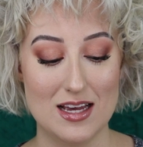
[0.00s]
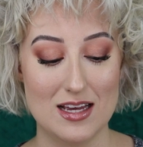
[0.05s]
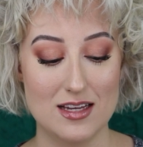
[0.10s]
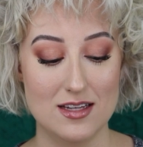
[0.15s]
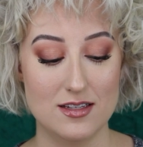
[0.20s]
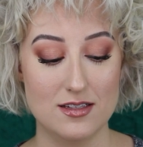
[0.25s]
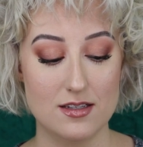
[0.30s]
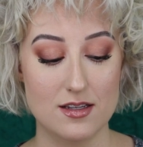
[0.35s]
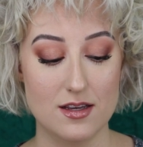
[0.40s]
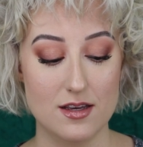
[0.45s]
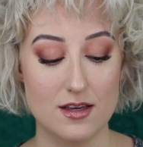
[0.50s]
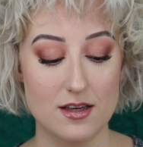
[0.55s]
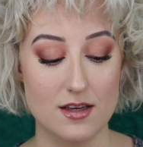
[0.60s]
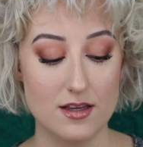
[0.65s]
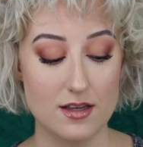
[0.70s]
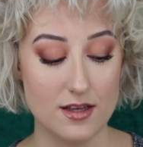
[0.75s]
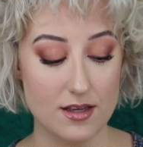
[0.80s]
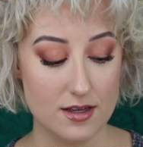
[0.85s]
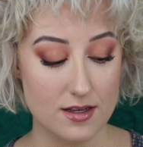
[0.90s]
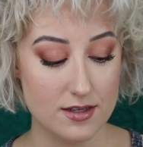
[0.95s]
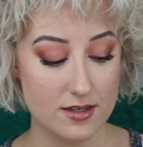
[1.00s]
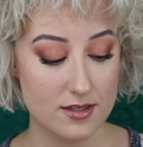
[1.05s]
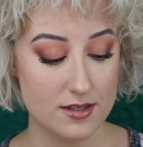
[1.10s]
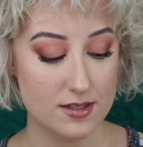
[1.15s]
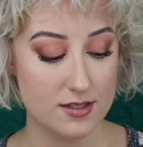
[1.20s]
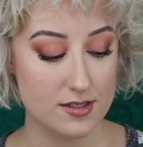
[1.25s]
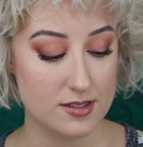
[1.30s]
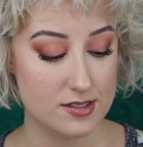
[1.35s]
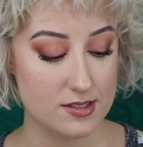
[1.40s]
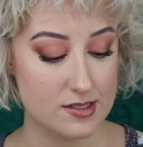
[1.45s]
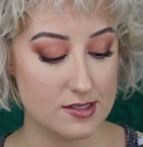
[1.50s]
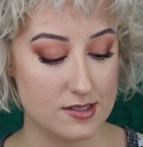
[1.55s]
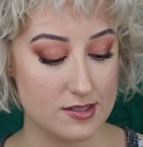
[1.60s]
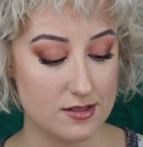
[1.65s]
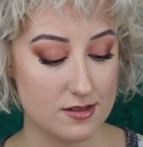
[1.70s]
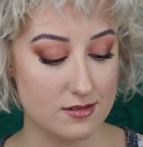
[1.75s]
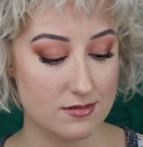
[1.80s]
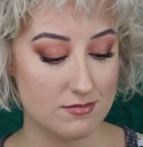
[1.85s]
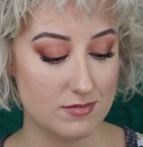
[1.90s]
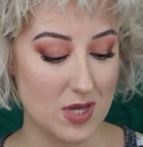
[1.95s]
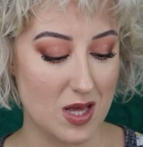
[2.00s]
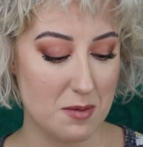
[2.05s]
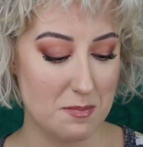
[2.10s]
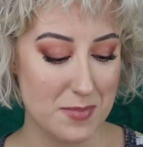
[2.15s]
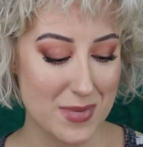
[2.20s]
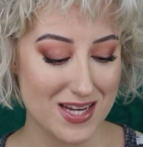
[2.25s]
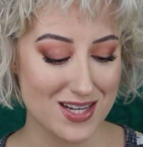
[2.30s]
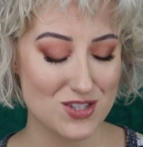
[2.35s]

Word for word: and it is